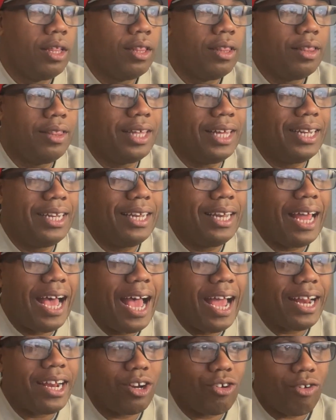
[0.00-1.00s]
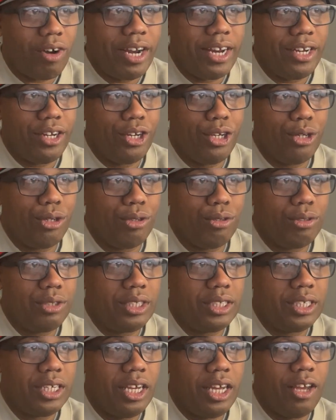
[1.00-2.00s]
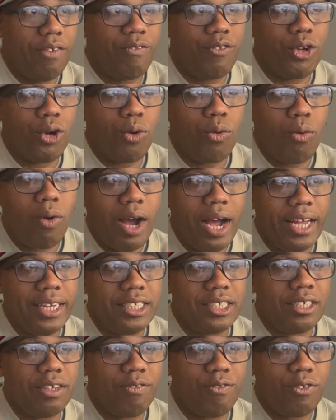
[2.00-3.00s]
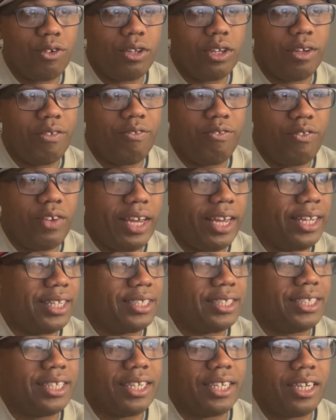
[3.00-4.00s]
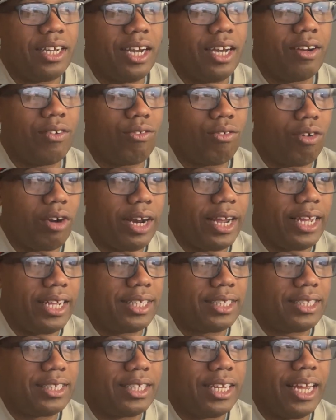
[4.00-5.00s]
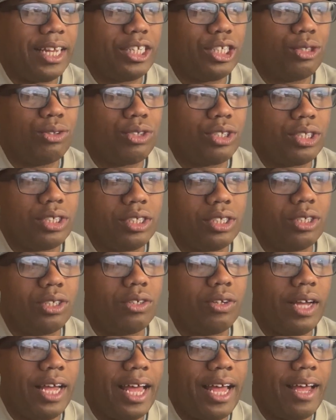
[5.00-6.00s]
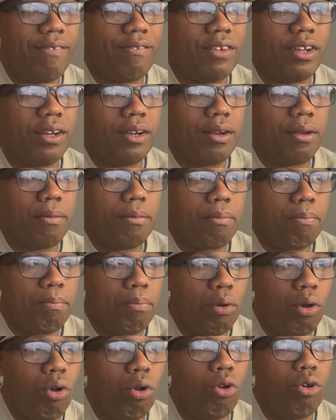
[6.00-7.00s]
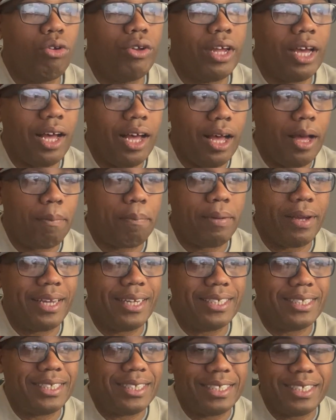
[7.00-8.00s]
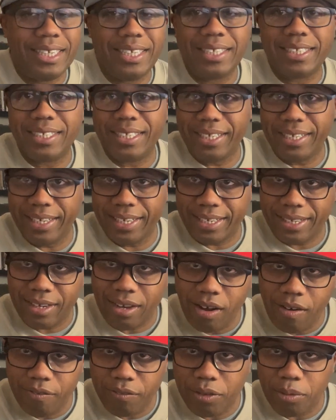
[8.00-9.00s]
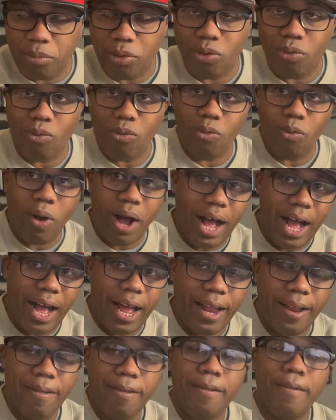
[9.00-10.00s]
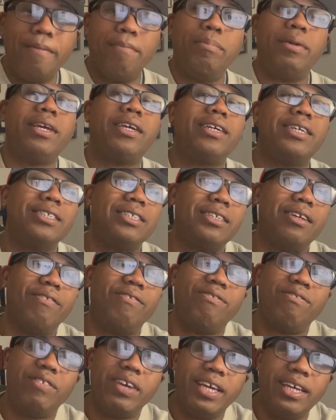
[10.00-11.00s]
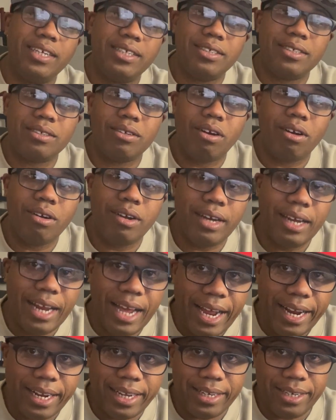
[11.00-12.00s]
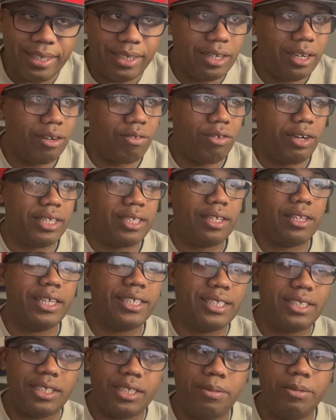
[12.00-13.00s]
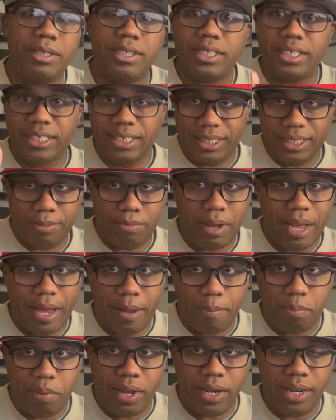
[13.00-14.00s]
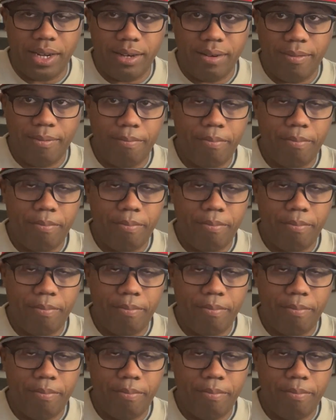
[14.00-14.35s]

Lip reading: The not great news, if you're watching for the Fed to cut rates and you still haven't pulled up a seat to get comfortable. Why? Because the Feds are not going to cut rates. Ladies and gentlemen, this is my opinion.